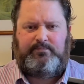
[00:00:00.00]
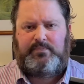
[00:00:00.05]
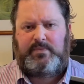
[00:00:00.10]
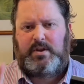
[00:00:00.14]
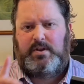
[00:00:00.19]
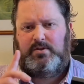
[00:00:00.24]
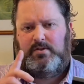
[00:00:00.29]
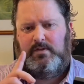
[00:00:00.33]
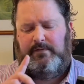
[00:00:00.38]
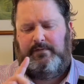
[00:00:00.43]

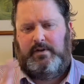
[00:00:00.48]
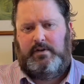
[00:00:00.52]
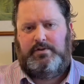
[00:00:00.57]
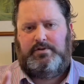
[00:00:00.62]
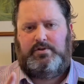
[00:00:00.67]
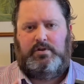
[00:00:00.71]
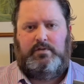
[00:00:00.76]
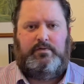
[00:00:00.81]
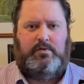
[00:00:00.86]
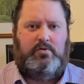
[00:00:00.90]
So
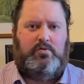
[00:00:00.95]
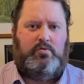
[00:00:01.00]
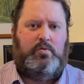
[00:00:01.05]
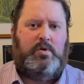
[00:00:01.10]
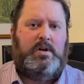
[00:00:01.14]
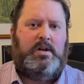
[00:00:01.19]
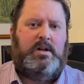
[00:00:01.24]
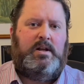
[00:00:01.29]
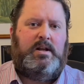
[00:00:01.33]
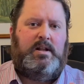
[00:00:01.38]
first of all,
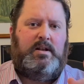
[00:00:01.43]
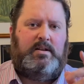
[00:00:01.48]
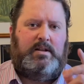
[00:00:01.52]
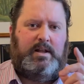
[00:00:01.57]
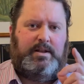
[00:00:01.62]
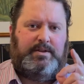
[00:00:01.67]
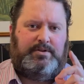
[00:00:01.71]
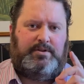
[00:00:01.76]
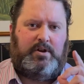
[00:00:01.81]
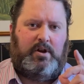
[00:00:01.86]

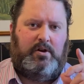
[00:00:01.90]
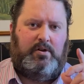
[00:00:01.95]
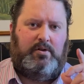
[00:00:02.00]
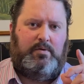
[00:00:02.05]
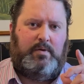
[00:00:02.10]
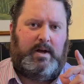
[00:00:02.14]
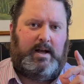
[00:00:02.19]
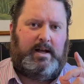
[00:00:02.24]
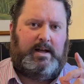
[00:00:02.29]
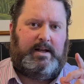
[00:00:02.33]
let's go
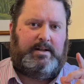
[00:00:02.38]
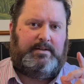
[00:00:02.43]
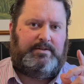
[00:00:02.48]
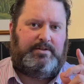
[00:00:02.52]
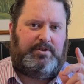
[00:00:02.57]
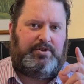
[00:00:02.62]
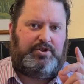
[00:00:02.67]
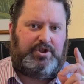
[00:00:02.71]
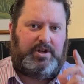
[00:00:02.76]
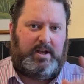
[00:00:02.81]

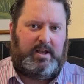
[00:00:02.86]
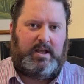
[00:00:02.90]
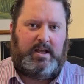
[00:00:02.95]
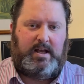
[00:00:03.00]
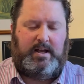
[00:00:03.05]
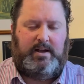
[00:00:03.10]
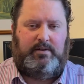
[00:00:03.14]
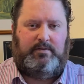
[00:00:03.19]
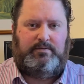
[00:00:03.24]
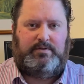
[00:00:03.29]
and check
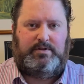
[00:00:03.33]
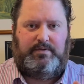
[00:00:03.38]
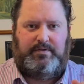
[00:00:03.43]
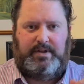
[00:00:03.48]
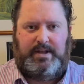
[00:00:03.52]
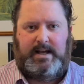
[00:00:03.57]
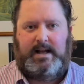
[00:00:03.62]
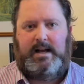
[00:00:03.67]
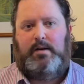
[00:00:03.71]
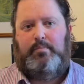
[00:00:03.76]
out the
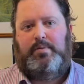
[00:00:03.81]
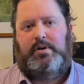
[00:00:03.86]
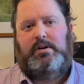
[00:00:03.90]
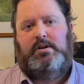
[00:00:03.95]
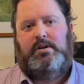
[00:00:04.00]
app.